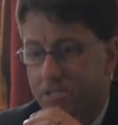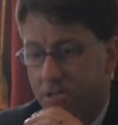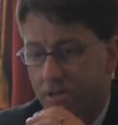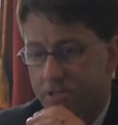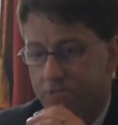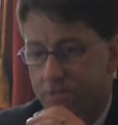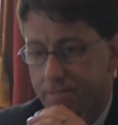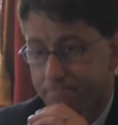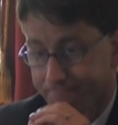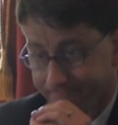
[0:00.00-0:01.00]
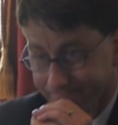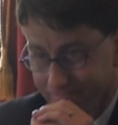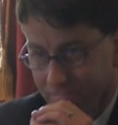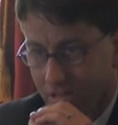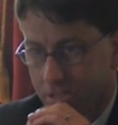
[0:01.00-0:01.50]
as a country.
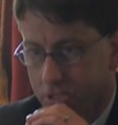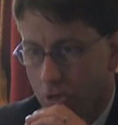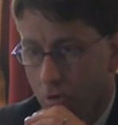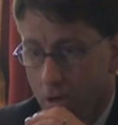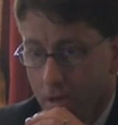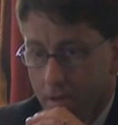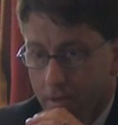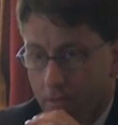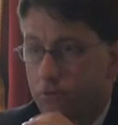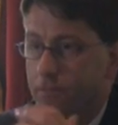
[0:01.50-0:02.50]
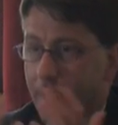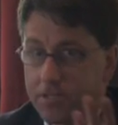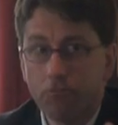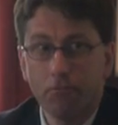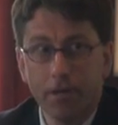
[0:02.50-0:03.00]
So
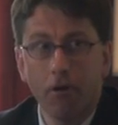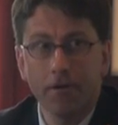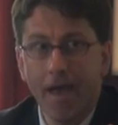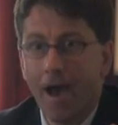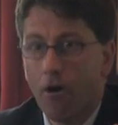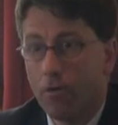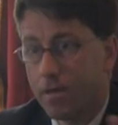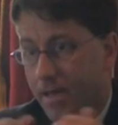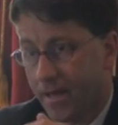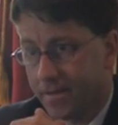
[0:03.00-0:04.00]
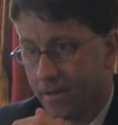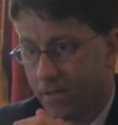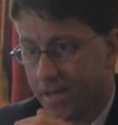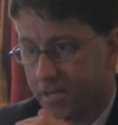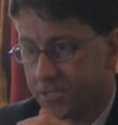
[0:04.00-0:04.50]
that's where we are now, and
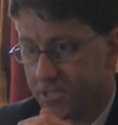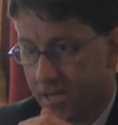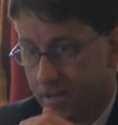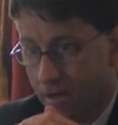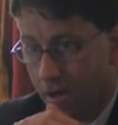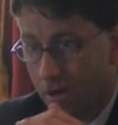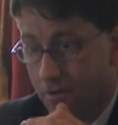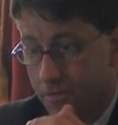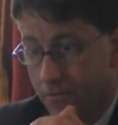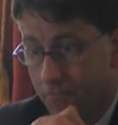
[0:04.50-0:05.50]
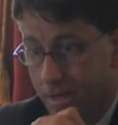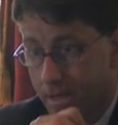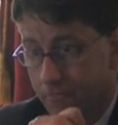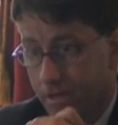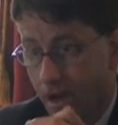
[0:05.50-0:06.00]
like I said, the
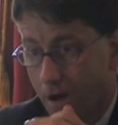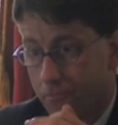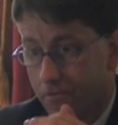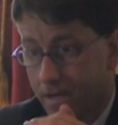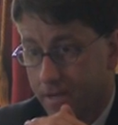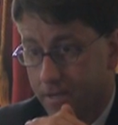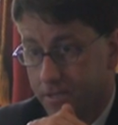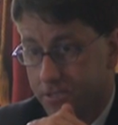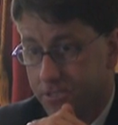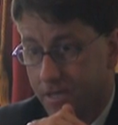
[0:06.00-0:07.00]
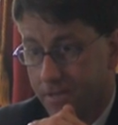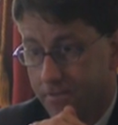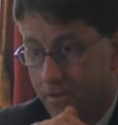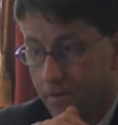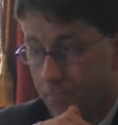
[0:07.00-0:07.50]
way we operate is that
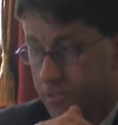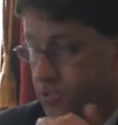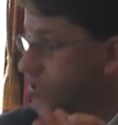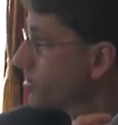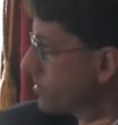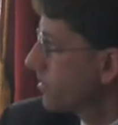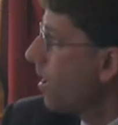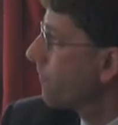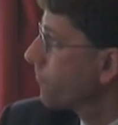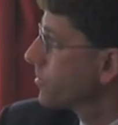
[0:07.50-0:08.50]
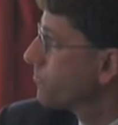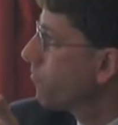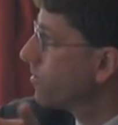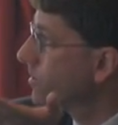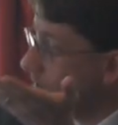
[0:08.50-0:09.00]
much as the conference
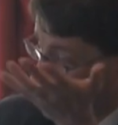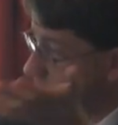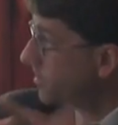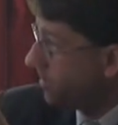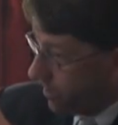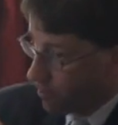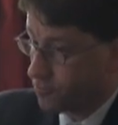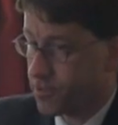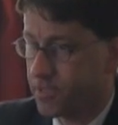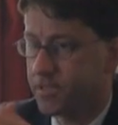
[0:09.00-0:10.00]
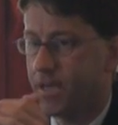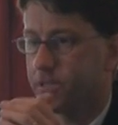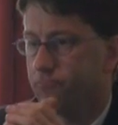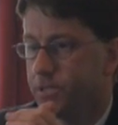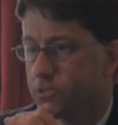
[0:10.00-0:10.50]
board does and other think
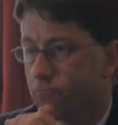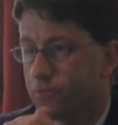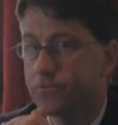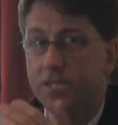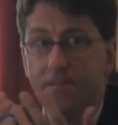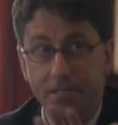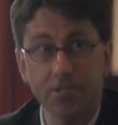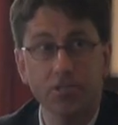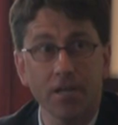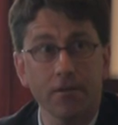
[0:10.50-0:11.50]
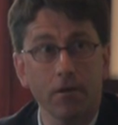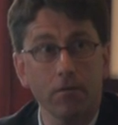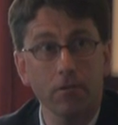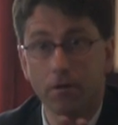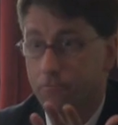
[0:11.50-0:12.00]
tanks, we sort of set the
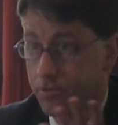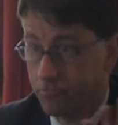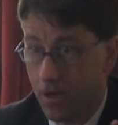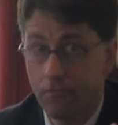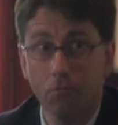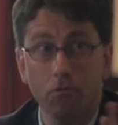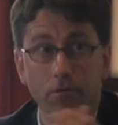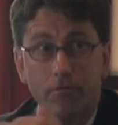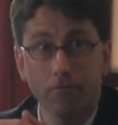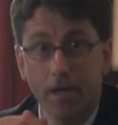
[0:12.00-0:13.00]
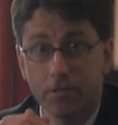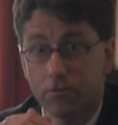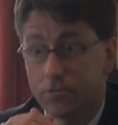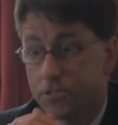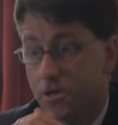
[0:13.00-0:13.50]
agenda. We do have a board of
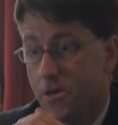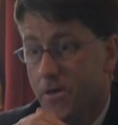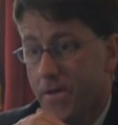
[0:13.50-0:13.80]
directors